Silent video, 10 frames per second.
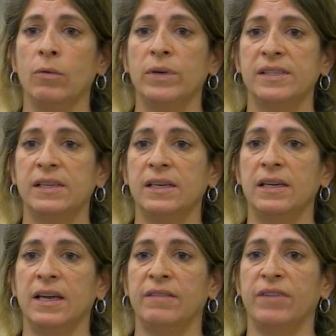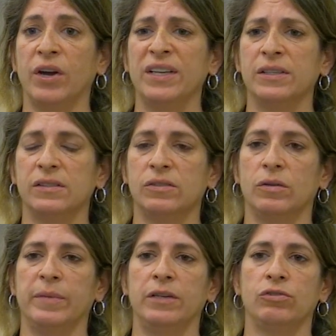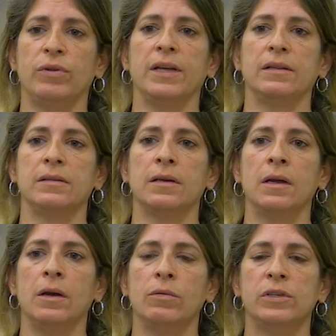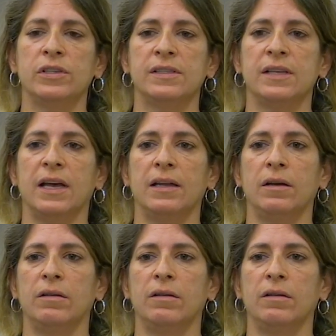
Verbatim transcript: we see a very disturbing trend, which is that